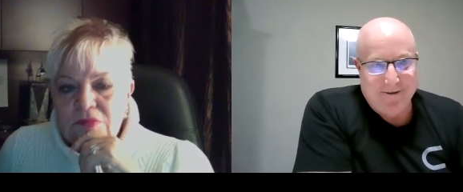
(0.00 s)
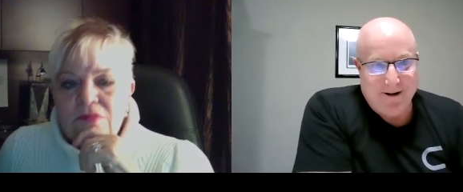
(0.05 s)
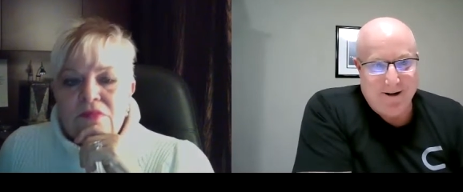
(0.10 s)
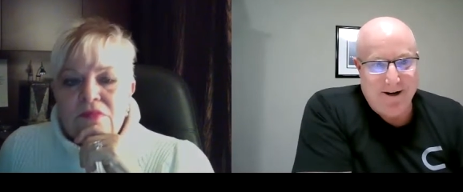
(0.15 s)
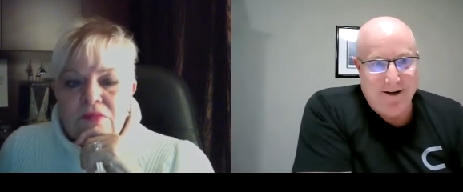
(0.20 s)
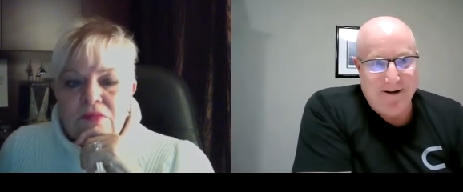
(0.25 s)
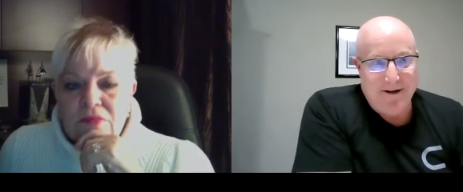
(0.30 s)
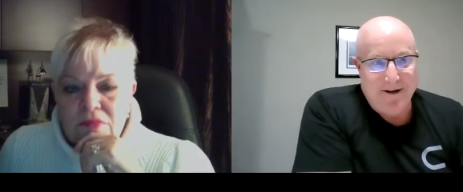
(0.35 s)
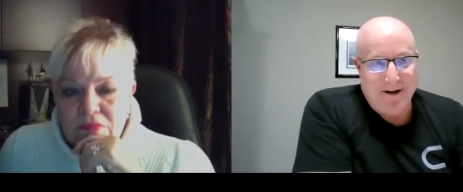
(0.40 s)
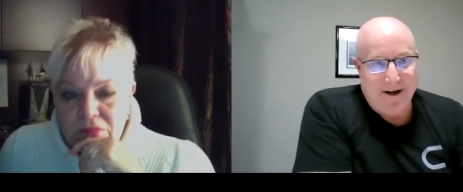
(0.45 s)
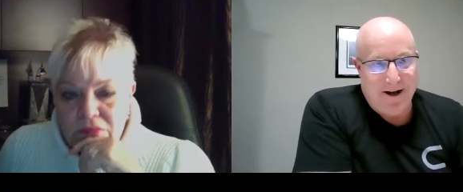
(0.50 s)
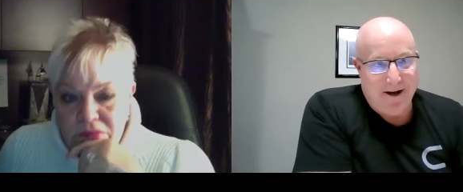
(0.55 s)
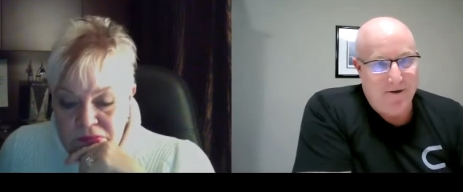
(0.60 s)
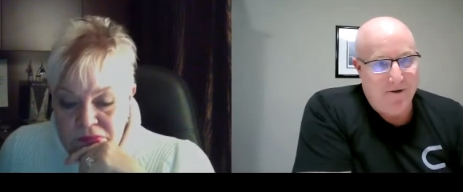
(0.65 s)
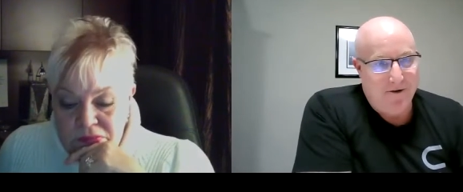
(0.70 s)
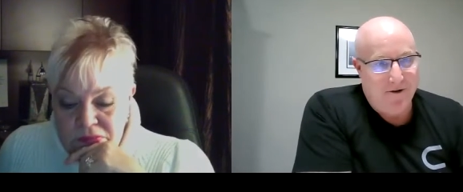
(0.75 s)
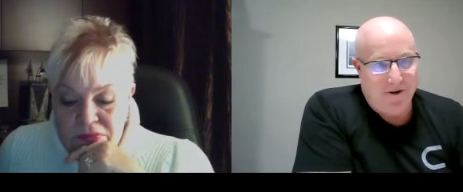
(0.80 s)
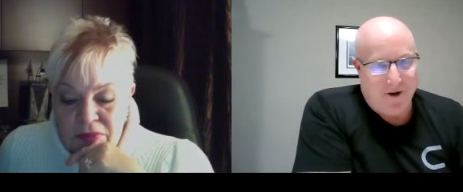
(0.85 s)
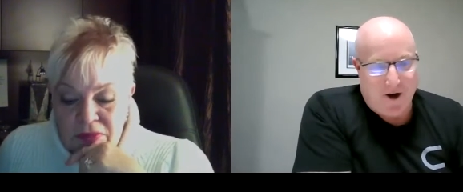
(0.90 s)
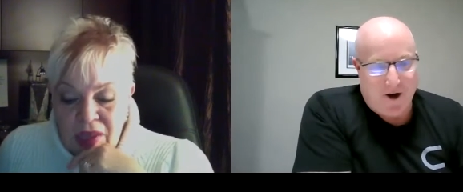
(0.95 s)
Speaker 1: right?
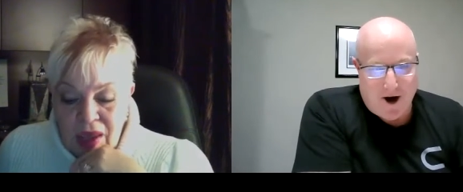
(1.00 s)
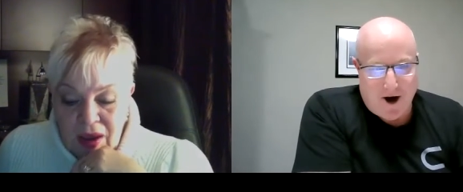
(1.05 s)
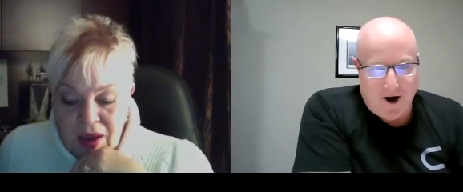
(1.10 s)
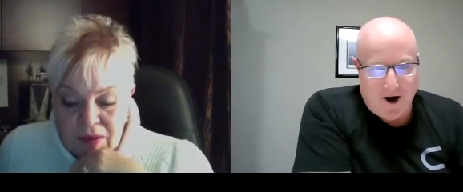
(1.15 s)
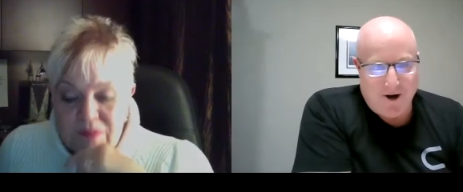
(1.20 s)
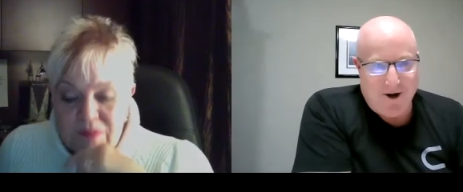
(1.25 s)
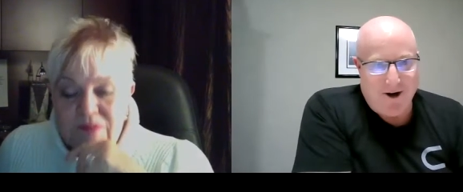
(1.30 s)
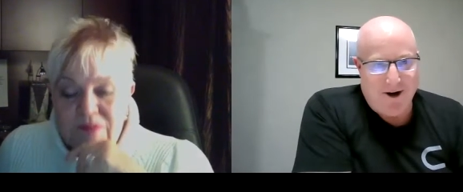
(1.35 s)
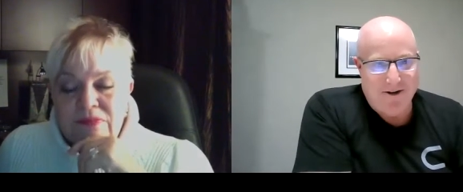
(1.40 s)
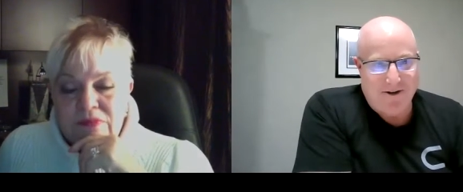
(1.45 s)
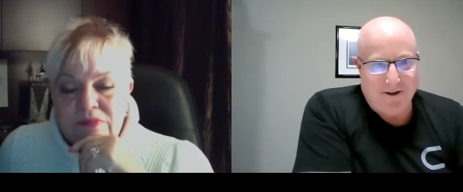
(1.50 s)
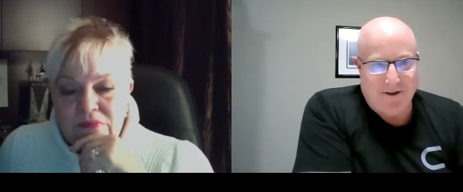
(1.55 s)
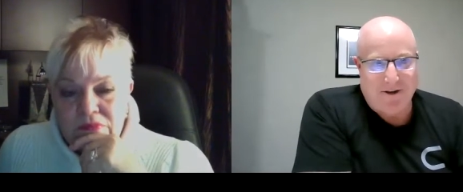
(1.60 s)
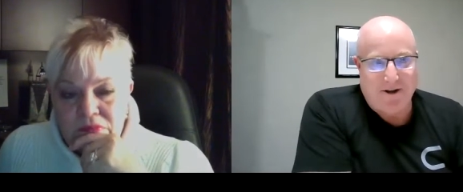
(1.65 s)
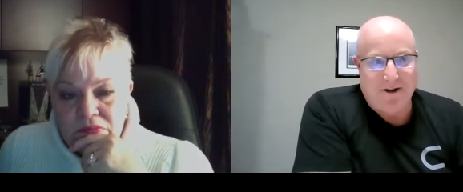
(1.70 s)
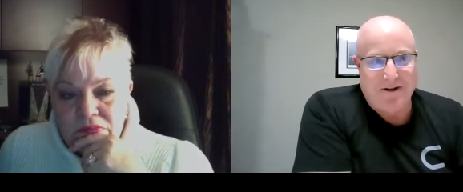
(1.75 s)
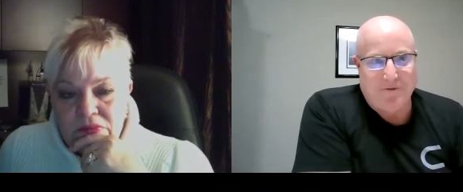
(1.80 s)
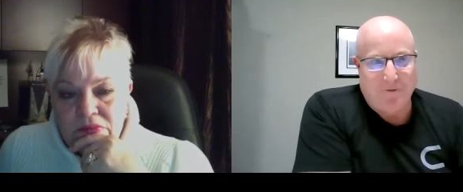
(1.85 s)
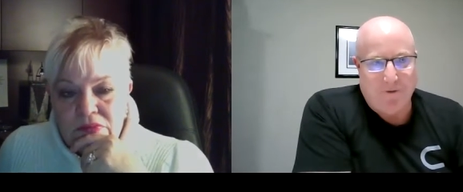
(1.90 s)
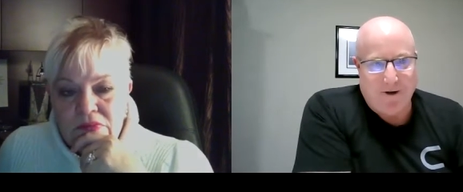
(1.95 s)
And there's all kinds of
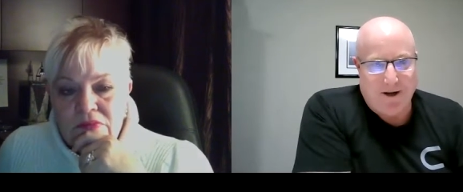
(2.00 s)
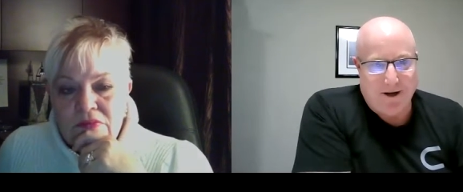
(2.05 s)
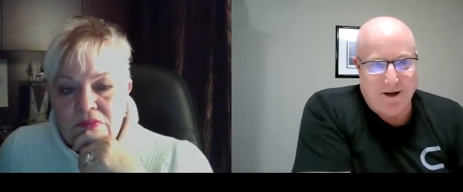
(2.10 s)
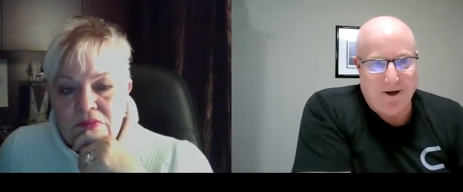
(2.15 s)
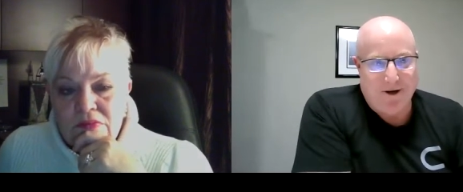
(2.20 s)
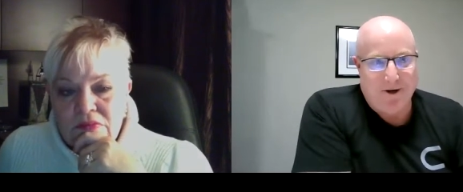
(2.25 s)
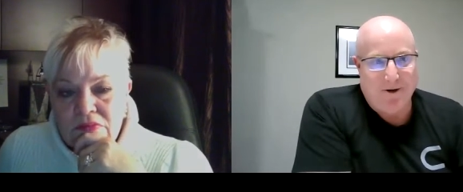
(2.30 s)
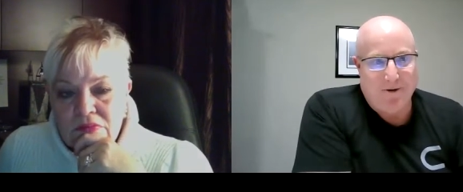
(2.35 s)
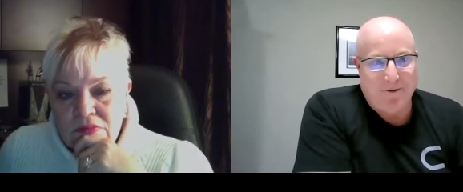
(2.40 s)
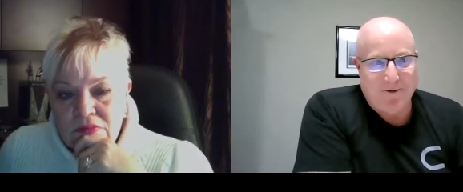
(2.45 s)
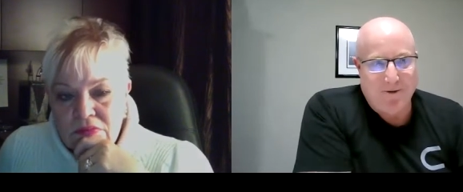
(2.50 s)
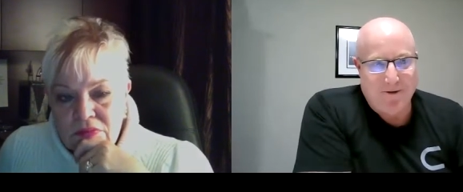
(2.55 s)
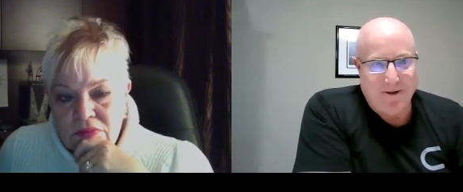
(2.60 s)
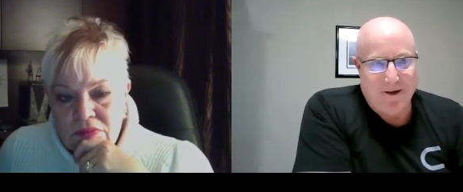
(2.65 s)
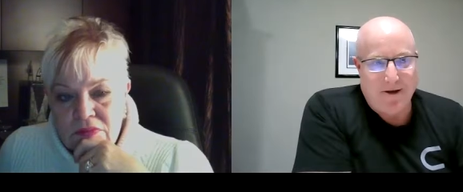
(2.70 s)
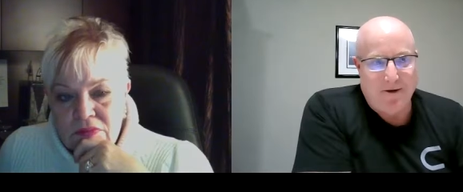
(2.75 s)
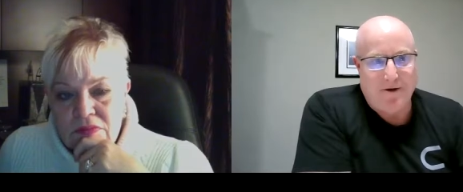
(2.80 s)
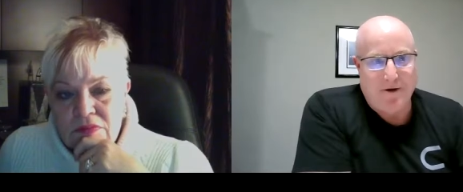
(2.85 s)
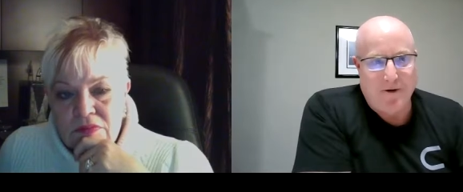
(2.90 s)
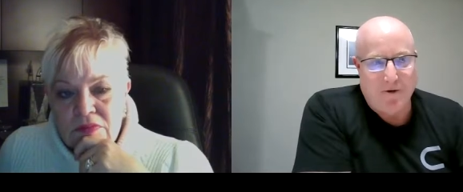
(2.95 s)
things that we can do
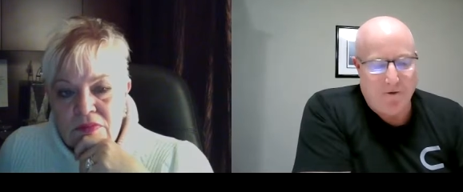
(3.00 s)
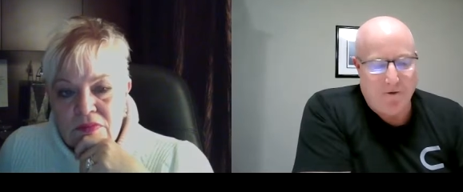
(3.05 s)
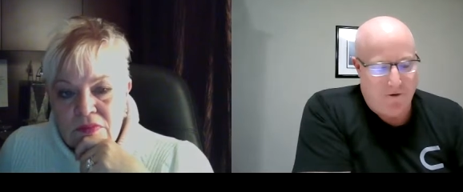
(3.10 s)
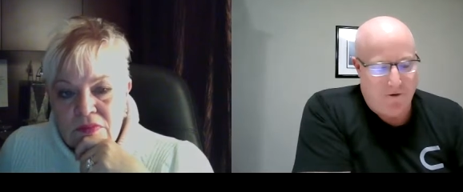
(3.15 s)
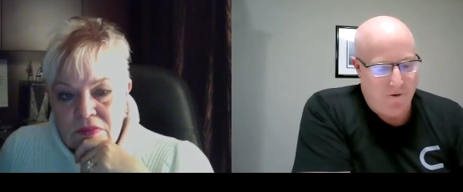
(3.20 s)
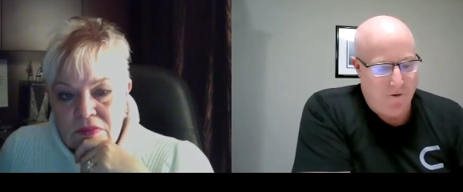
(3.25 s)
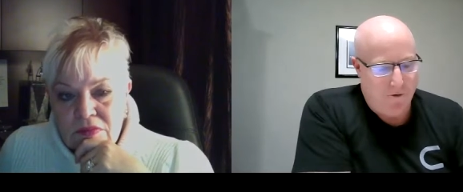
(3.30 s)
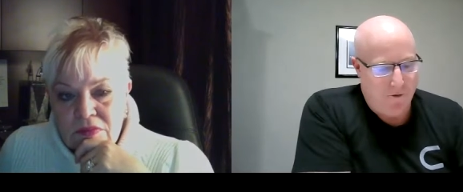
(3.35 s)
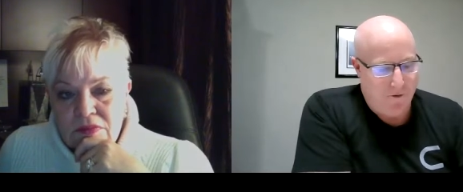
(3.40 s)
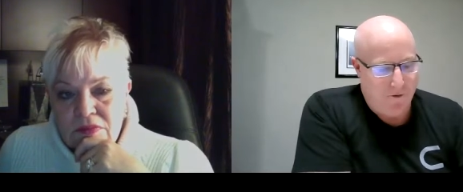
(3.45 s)
to